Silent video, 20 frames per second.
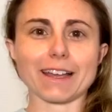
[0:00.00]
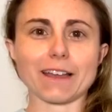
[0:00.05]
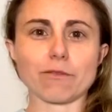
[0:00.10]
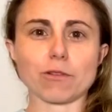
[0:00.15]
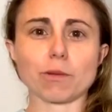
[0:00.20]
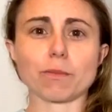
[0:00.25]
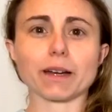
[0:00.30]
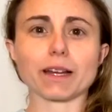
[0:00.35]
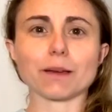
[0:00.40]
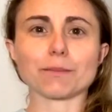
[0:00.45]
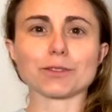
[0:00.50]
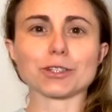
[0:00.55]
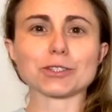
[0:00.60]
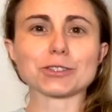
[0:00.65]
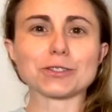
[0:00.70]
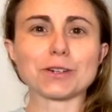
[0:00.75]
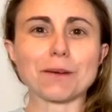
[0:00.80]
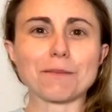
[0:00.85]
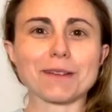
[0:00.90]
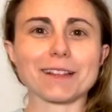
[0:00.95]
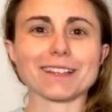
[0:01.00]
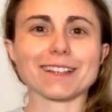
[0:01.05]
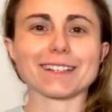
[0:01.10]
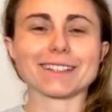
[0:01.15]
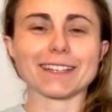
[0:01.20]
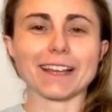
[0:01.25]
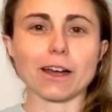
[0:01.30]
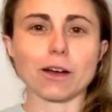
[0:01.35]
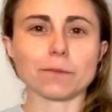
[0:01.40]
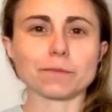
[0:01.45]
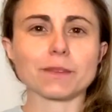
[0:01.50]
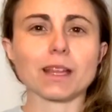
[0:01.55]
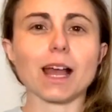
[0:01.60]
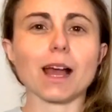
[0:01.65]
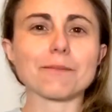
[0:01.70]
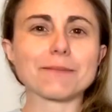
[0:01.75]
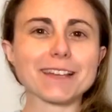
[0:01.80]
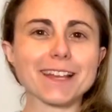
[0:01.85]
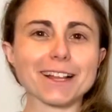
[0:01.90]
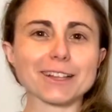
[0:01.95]
everybody, I'm Dr. Amelia Aldao.
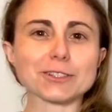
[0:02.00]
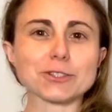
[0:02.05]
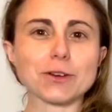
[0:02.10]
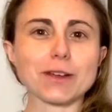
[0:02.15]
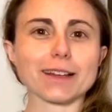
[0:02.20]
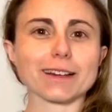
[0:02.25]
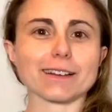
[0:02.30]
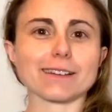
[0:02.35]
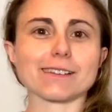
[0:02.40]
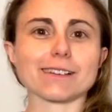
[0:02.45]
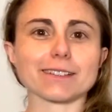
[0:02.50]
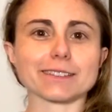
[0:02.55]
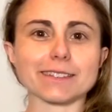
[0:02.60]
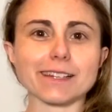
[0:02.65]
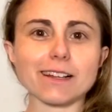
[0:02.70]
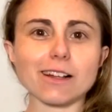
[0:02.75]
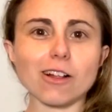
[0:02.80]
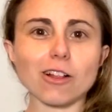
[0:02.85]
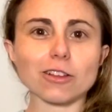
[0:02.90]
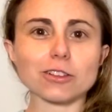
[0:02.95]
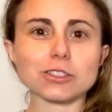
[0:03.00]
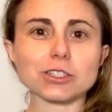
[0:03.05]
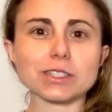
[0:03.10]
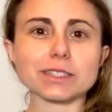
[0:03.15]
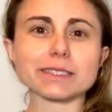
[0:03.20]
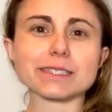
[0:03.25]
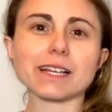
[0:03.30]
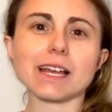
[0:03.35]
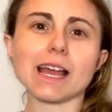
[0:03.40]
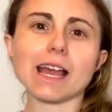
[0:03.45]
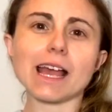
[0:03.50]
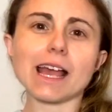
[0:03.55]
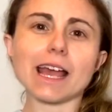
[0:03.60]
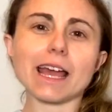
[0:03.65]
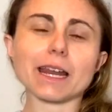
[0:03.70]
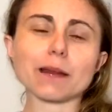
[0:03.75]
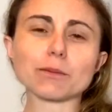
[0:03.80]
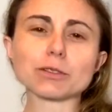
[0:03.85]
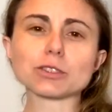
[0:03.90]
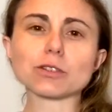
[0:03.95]
I'm a Yale-trained clinical psychologist,
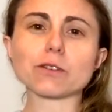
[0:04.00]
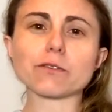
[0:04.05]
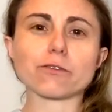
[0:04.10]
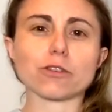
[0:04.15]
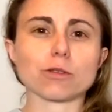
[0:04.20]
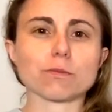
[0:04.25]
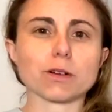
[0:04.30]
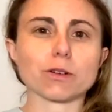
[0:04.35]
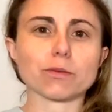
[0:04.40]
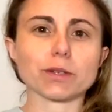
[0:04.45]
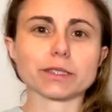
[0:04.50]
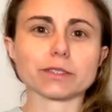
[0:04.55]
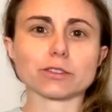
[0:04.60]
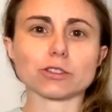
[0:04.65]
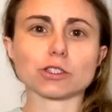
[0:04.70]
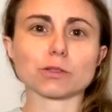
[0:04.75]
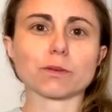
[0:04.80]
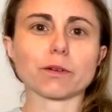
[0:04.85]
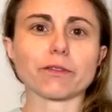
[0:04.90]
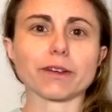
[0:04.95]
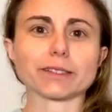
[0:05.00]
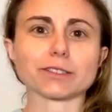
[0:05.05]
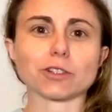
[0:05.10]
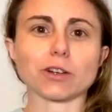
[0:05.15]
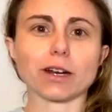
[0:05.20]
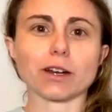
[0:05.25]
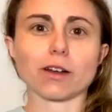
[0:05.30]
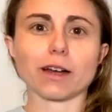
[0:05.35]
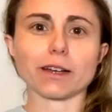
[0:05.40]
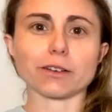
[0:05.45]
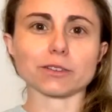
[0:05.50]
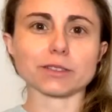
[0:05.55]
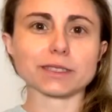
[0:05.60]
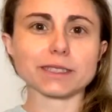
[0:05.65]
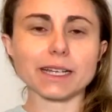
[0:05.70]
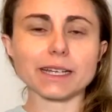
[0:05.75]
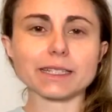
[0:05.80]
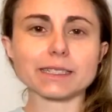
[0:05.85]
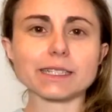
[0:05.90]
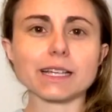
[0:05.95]
and I'm also a former research professor at Ohio
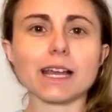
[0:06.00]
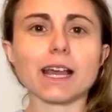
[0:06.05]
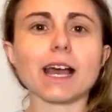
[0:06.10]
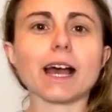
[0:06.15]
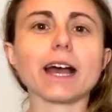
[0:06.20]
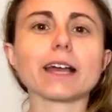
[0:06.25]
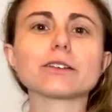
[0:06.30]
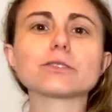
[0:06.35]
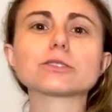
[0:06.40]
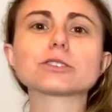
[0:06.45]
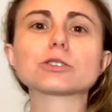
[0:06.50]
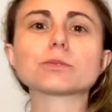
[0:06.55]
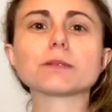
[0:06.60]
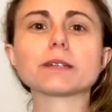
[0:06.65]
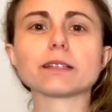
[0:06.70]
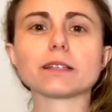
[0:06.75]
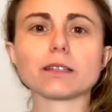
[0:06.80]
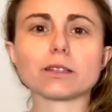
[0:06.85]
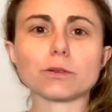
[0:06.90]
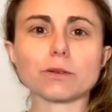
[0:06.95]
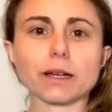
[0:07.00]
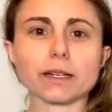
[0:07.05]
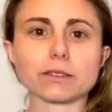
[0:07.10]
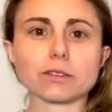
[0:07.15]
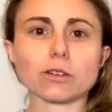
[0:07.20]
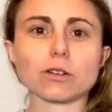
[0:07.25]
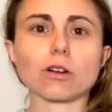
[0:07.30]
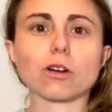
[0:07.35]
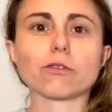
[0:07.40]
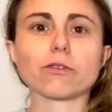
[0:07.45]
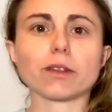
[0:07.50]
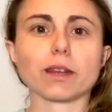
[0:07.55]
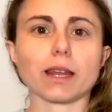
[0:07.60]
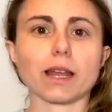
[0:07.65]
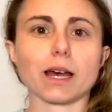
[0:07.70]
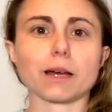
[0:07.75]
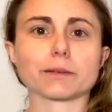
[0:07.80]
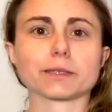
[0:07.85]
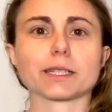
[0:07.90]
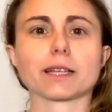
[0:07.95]
State. I used to be the director of a
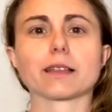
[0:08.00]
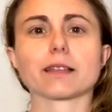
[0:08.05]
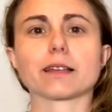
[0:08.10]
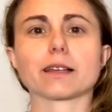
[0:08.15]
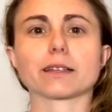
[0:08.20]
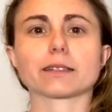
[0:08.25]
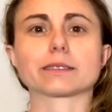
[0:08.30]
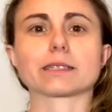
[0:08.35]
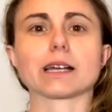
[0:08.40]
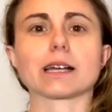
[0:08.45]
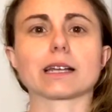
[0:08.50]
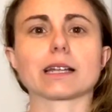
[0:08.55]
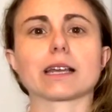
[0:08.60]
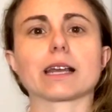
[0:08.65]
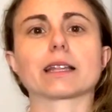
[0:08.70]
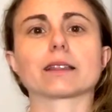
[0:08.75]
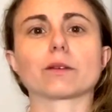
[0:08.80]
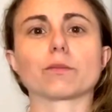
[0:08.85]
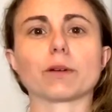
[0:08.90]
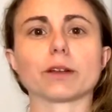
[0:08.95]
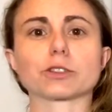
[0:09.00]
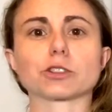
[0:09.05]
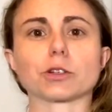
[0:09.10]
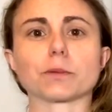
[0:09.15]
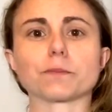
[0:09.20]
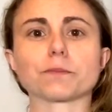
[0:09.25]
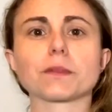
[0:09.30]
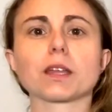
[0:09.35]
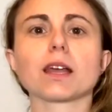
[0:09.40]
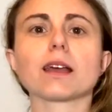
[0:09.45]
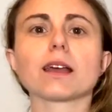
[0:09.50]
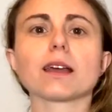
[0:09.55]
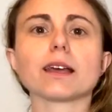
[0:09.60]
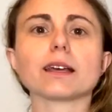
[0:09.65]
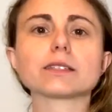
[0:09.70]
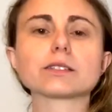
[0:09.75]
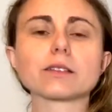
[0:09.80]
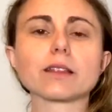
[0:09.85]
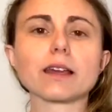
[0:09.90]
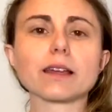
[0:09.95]
lab studying anxiety and depression.
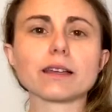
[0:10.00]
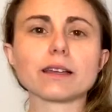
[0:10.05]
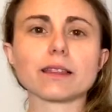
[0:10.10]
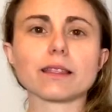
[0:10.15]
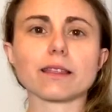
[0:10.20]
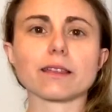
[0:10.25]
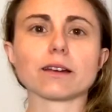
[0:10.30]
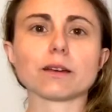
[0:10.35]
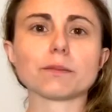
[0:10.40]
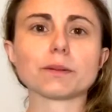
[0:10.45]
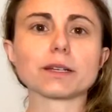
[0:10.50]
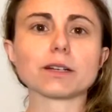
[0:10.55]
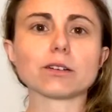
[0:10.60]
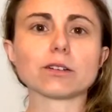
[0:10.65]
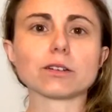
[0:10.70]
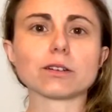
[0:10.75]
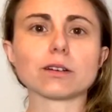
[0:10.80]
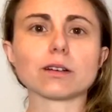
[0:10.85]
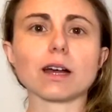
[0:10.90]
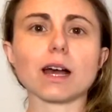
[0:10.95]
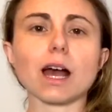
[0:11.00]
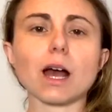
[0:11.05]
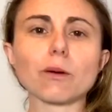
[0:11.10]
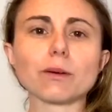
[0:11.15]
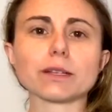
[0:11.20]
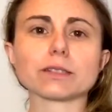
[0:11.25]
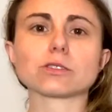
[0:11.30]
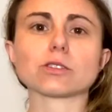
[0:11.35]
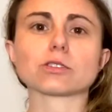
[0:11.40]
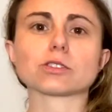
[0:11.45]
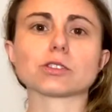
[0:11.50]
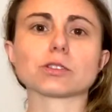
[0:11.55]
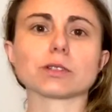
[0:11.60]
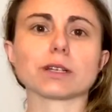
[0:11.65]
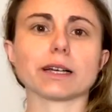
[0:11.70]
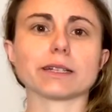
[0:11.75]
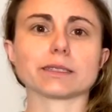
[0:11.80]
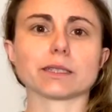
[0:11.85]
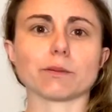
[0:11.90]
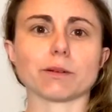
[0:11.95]
And today in Therapy Corner, I want to talk to you
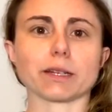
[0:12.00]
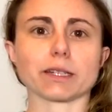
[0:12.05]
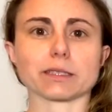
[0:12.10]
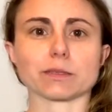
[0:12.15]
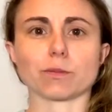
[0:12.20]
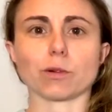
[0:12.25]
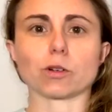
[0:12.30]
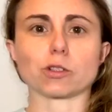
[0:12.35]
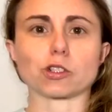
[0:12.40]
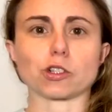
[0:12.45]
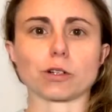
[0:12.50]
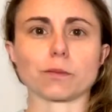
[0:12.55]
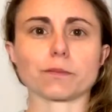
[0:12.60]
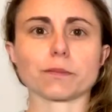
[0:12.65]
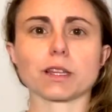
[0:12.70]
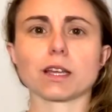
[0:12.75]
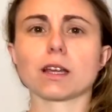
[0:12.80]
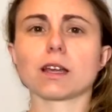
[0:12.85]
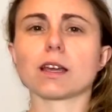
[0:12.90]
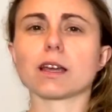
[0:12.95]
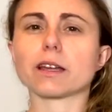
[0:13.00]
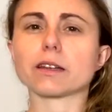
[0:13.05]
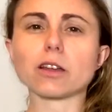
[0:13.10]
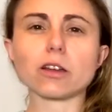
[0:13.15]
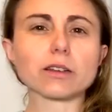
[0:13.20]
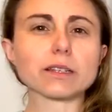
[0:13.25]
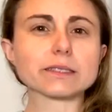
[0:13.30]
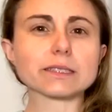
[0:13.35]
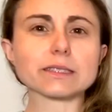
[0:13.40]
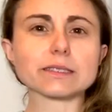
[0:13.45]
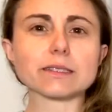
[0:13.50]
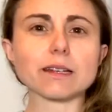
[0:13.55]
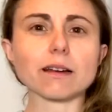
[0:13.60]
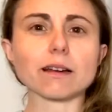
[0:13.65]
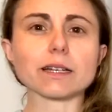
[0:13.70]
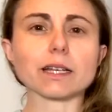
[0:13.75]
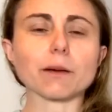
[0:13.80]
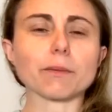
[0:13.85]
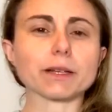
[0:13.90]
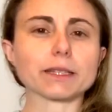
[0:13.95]
guys about exposure. And not
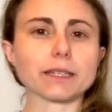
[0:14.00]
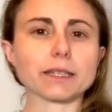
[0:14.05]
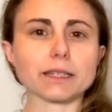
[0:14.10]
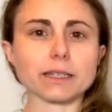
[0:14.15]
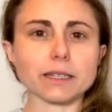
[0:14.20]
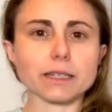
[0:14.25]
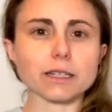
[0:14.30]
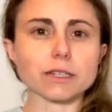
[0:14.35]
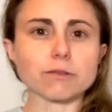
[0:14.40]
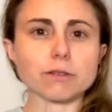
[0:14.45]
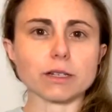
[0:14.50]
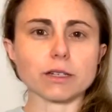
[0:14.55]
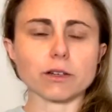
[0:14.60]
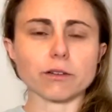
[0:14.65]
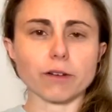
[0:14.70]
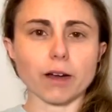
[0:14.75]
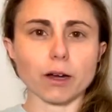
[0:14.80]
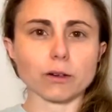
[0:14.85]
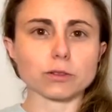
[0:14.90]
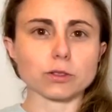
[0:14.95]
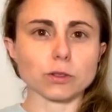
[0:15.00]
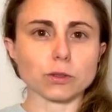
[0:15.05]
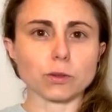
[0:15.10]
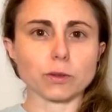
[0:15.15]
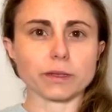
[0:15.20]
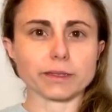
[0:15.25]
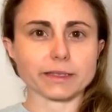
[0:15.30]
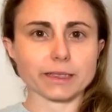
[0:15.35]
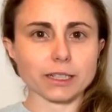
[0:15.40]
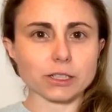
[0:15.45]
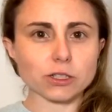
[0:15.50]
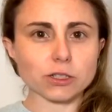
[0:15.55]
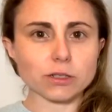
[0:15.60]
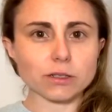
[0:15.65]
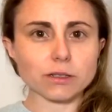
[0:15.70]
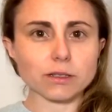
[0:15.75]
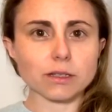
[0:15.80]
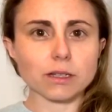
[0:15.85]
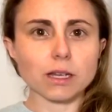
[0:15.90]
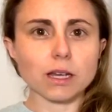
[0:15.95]
necessarily about the nitty-gritty of how to do a
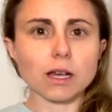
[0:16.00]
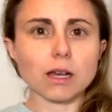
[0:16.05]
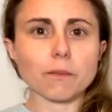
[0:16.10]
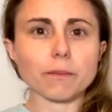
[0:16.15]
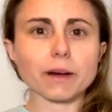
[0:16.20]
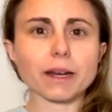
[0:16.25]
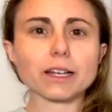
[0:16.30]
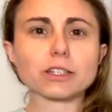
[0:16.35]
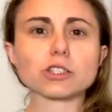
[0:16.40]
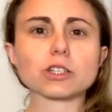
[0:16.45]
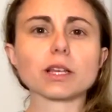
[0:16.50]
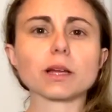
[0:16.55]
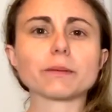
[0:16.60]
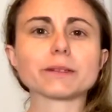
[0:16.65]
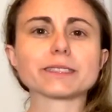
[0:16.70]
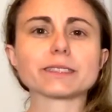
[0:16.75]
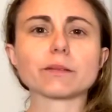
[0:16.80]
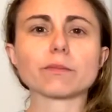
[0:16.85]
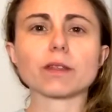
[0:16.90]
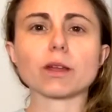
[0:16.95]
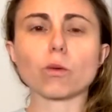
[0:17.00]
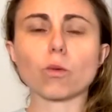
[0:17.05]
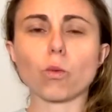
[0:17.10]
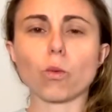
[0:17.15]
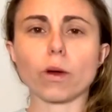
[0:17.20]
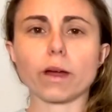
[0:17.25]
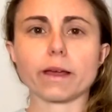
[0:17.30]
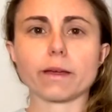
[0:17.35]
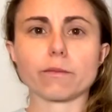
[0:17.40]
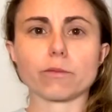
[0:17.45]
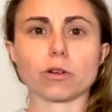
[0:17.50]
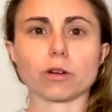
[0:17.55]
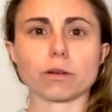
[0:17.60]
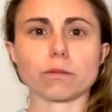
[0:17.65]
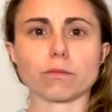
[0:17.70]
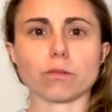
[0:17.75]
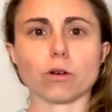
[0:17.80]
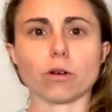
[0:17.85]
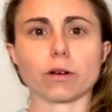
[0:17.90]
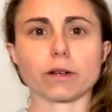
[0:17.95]
session, but actually about something way more
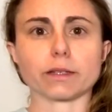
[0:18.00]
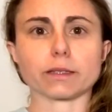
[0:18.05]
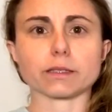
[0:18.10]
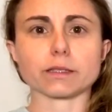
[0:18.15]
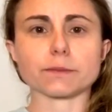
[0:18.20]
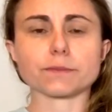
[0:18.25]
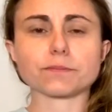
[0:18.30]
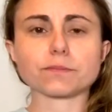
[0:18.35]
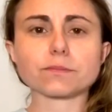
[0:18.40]
important.